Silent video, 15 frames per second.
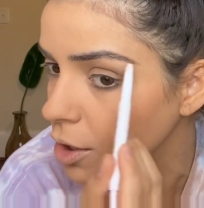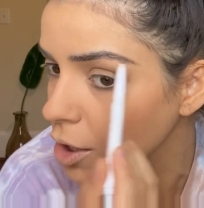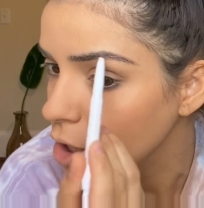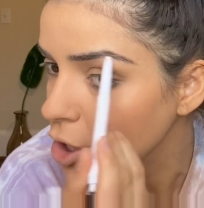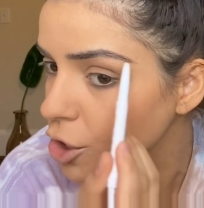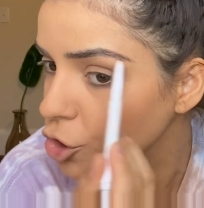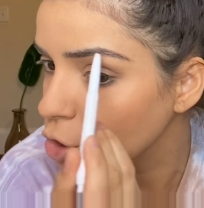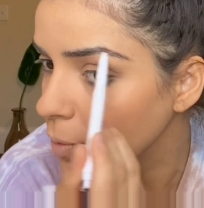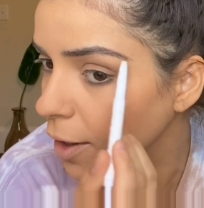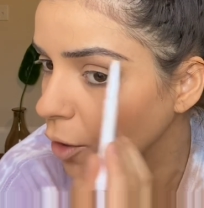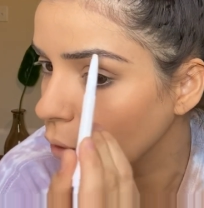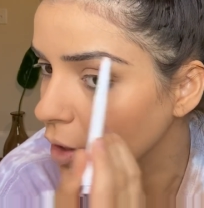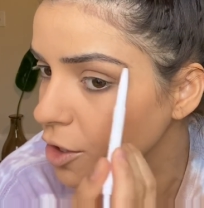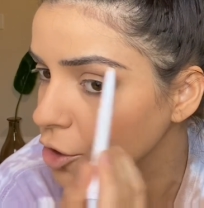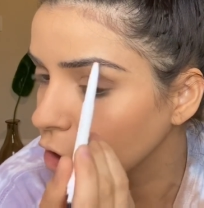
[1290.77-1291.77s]
So by
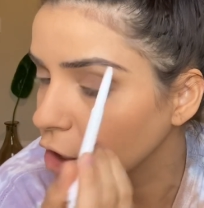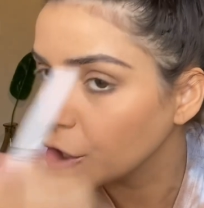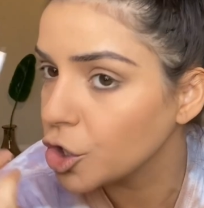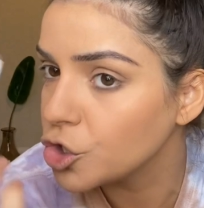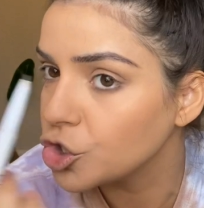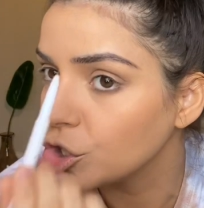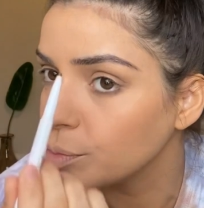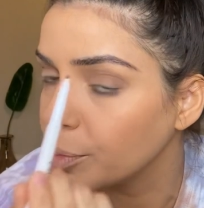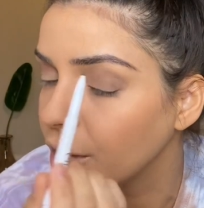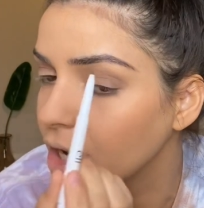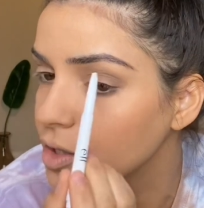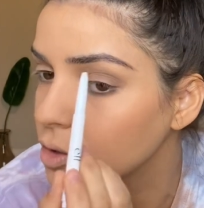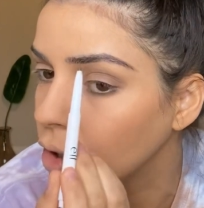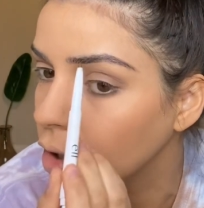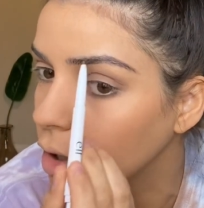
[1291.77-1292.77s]
going darker, you just
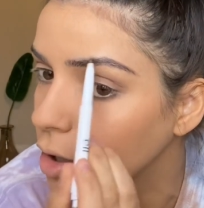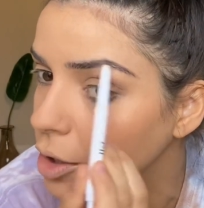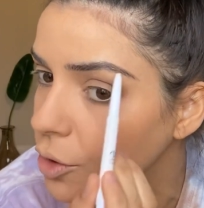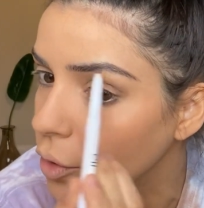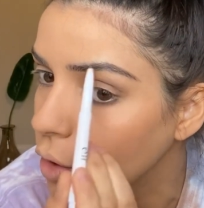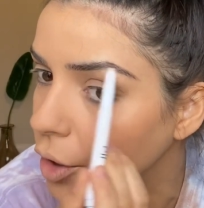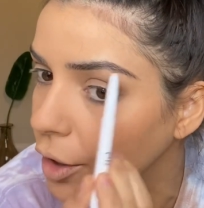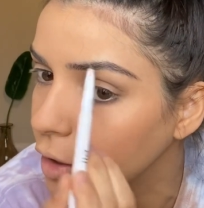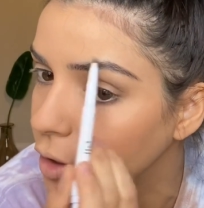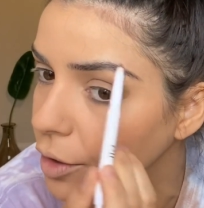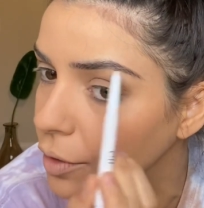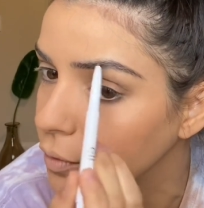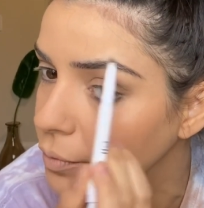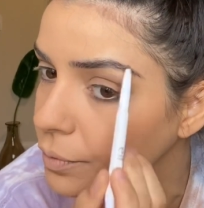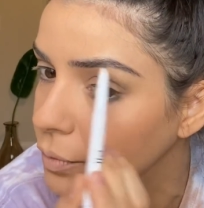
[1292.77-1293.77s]
press on a little
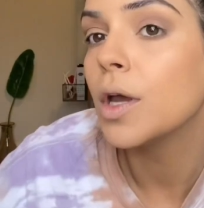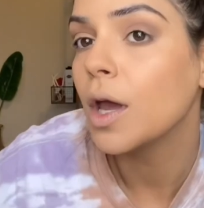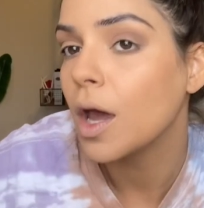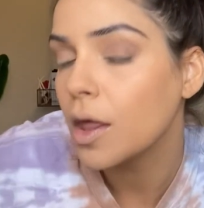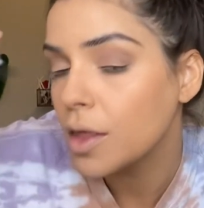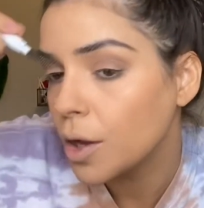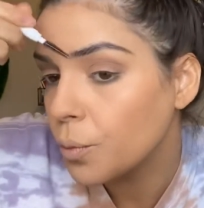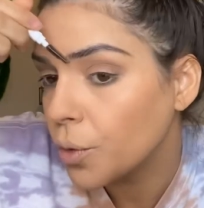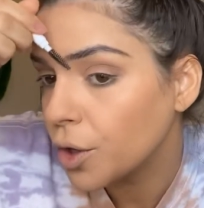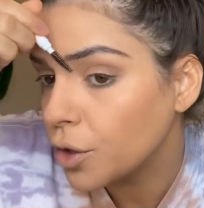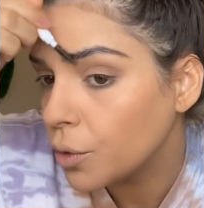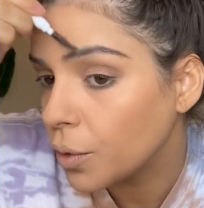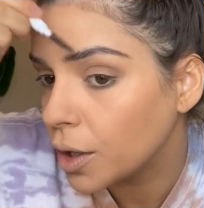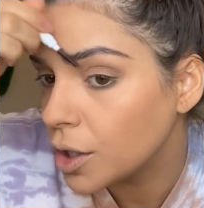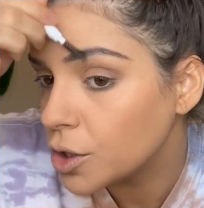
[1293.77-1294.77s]
harder. And then what you
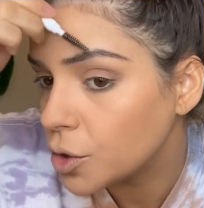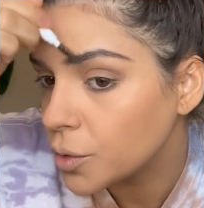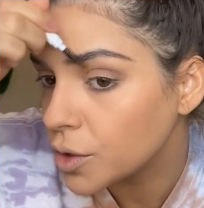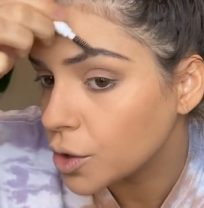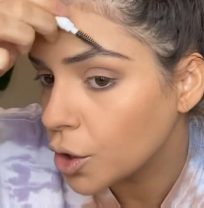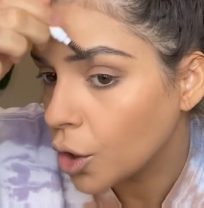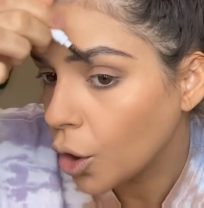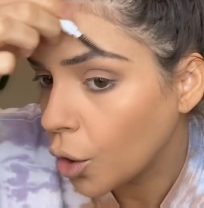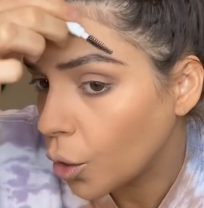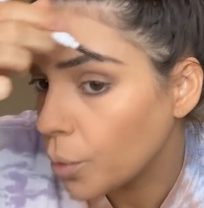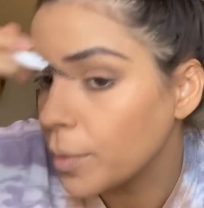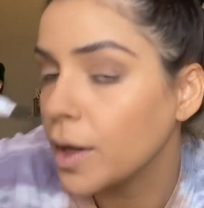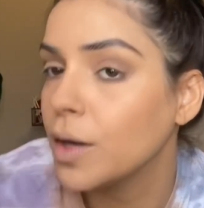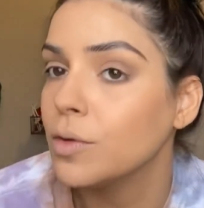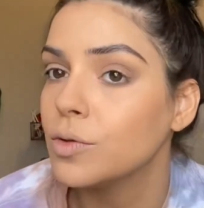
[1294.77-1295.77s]
want to do is comb
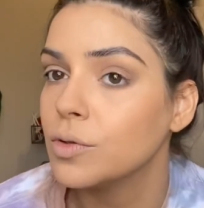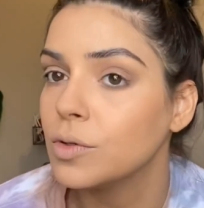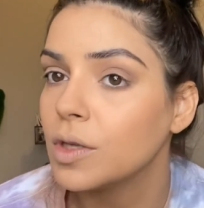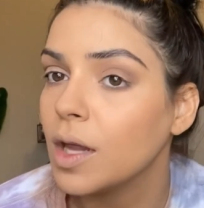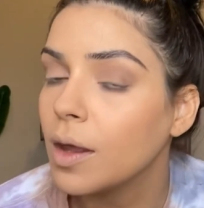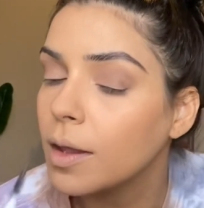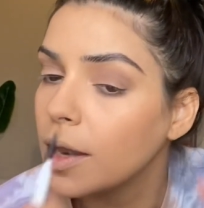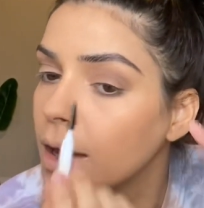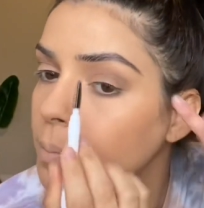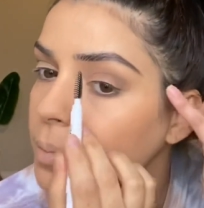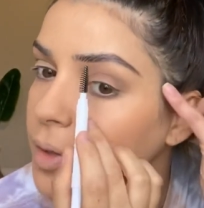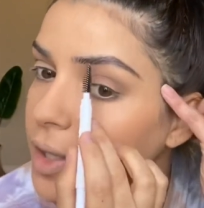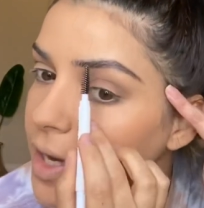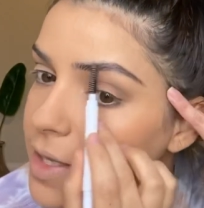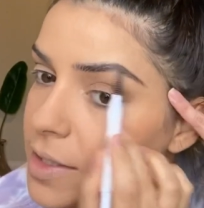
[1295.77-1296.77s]
it, and it
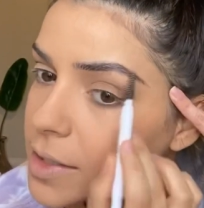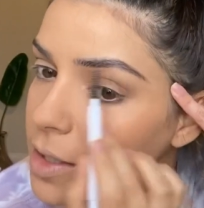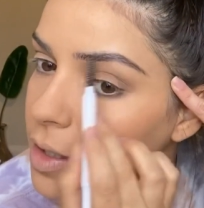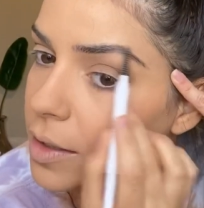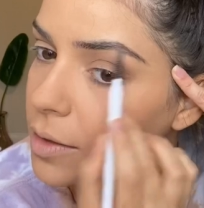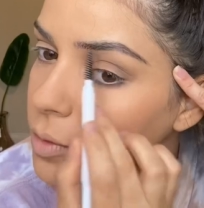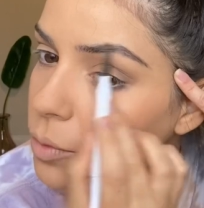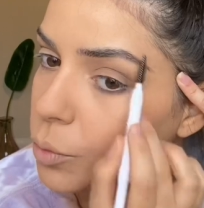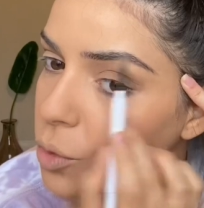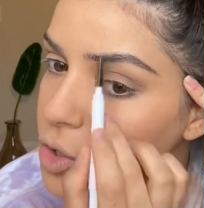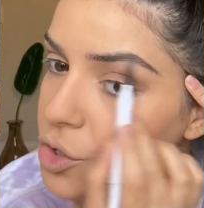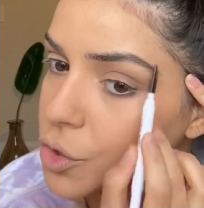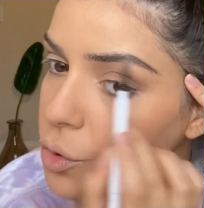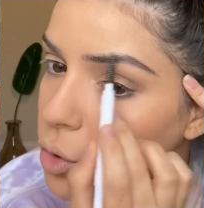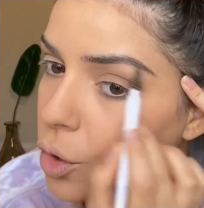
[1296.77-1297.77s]
blends it
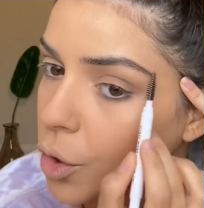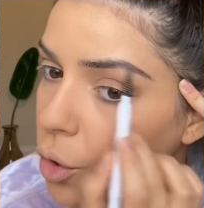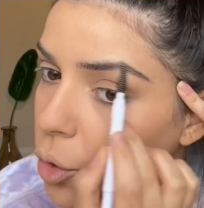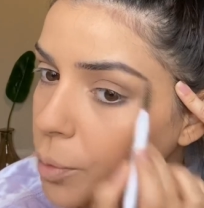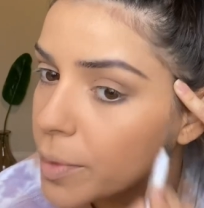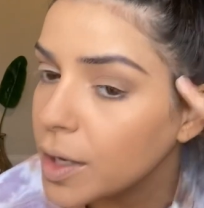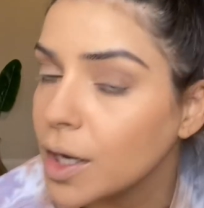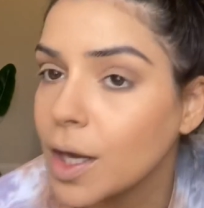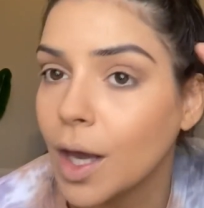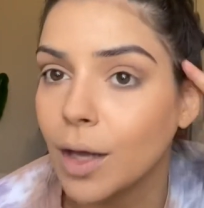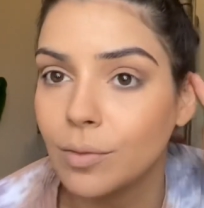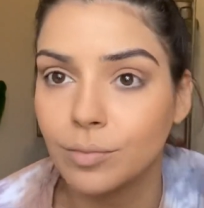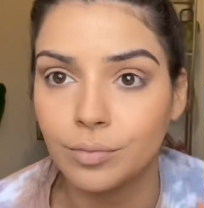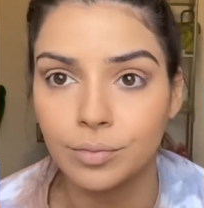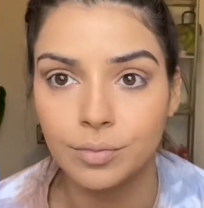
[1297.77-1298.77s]
once you comb it
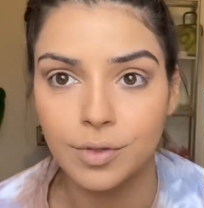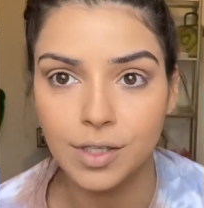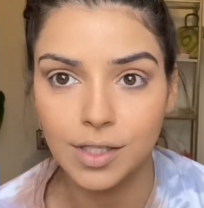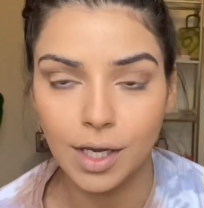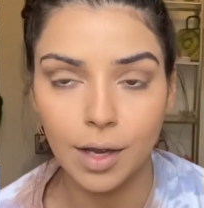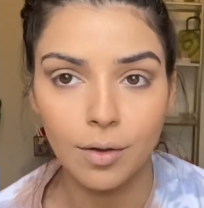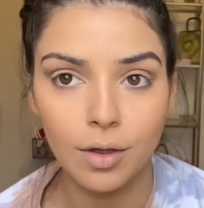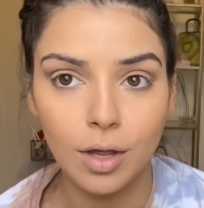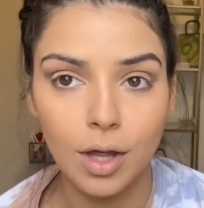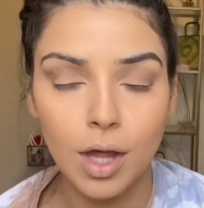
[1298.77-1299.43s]
again. You see?